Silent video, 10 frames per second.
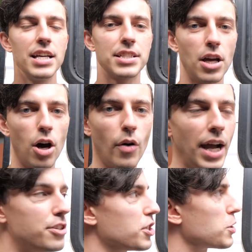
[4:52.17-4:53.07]
So
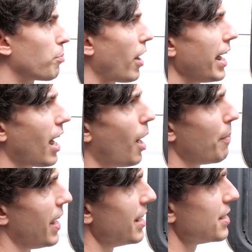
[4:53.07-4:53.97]
I just spray
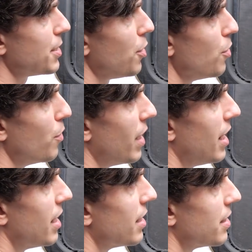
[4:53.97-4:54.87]
up into
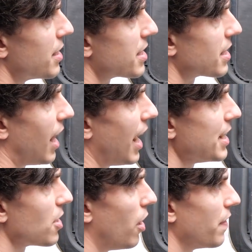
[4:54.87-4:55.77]
the
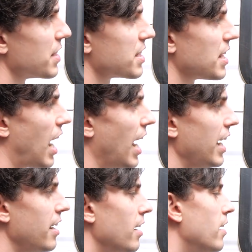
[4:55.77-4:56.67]
slides on the
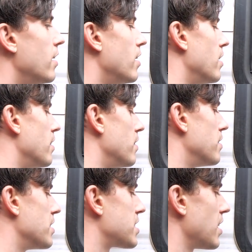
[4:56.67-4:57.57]
side,
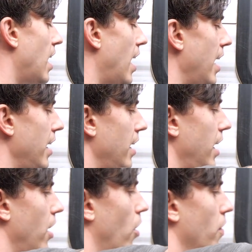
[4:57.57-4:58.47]
the slide
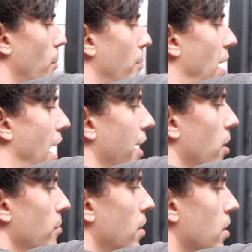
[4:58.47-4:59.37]
here on the
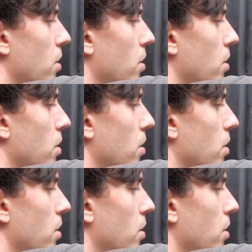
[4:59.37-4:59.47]
bottom,